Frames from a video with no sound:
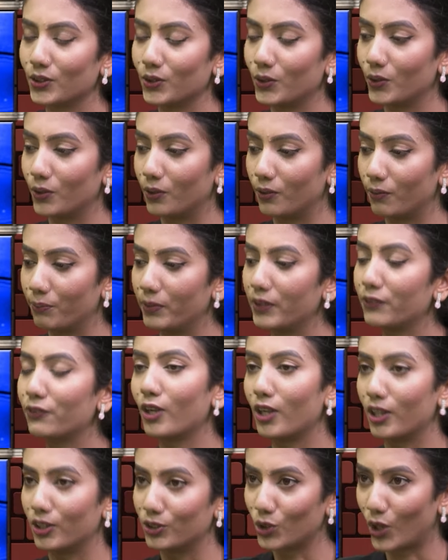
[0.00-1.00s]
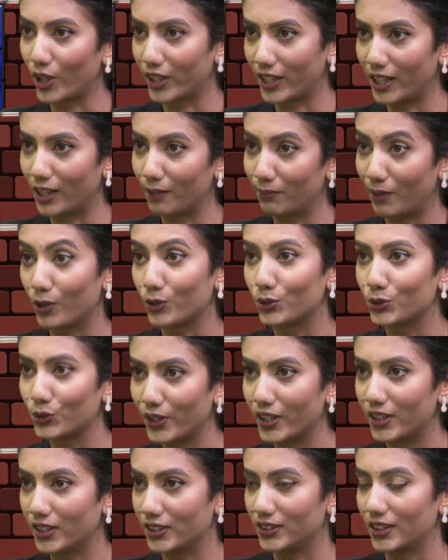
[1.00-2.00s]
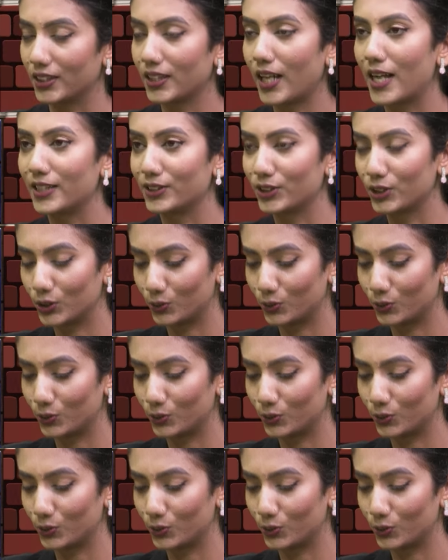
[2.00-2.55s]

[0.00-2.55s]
So before talking about tourism, I just